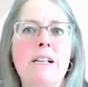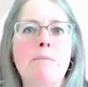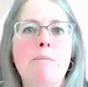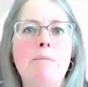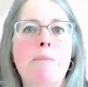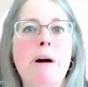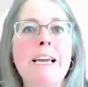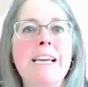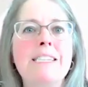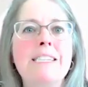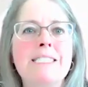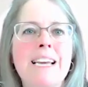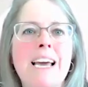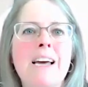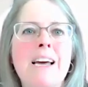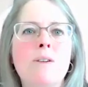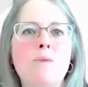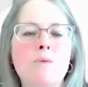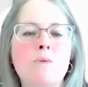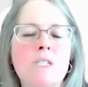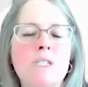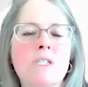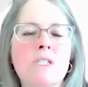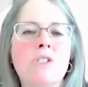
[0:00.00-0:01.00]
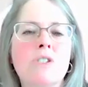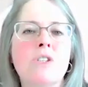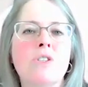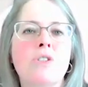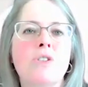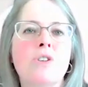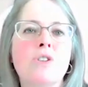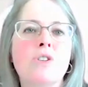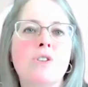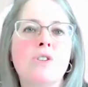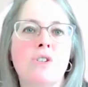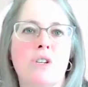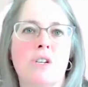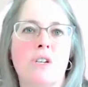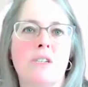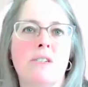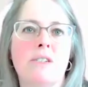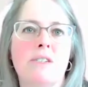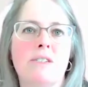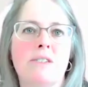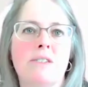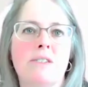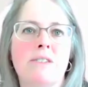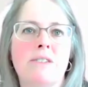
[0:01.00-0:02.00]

my intent was to look good.